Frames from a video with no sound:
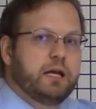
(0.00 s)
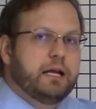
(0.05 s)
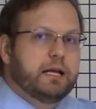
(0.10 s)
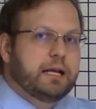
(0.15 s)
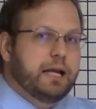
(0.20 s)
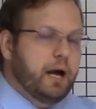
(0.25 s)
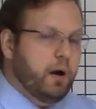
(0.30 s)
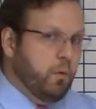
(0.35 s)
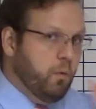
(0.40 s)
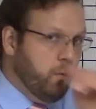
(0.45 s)

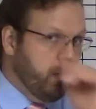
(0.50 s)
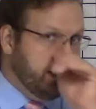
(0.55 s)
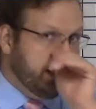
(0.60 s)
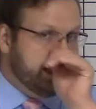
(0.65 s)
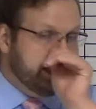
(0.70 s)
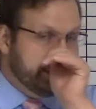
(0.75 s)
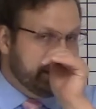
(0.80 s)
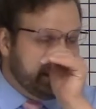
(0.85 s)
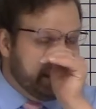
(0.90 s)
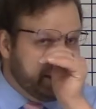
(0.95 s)
Now, when I
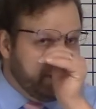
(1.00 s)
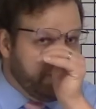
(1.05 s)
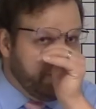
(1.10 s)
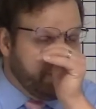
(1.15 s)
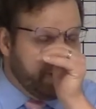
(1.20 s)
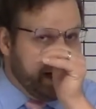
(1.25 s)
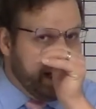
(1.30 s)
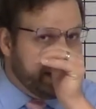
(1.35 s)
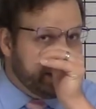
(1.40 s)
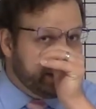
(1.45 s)
see the
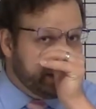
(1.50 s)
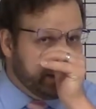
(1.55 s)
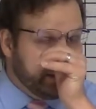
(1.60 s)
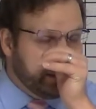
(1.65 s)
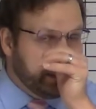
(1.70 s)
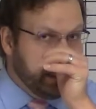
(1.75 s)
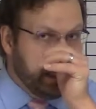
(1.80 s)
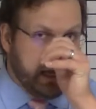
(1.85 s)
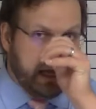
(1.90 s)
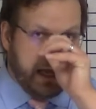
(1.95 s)

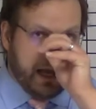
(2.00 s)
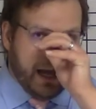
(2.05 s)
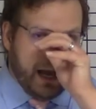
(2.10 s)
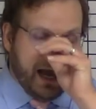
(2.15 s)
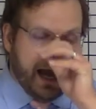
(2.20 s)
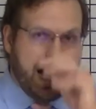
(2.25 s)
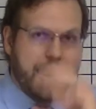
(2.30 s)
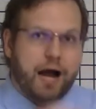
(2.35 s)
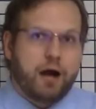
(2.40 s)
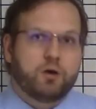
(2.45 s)
fraction,
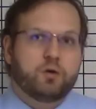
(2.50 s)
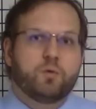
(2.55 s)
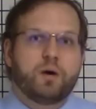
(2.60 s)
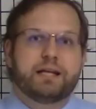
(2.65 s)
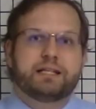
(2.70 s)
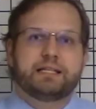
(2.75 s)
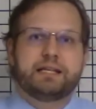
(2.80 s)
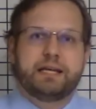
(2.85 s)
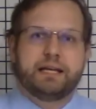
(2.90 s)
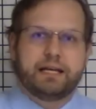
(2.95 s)
how do I
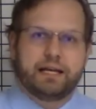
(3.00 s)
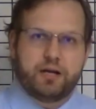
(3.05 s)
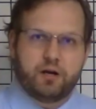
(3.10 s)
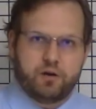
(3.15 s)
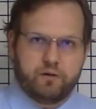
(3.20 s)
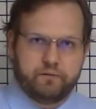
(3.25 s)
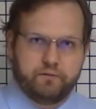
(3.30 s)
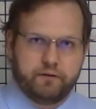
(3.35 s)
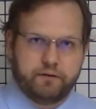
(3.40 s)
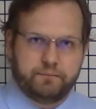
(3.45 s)
take care
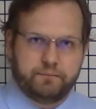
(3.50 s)
of it?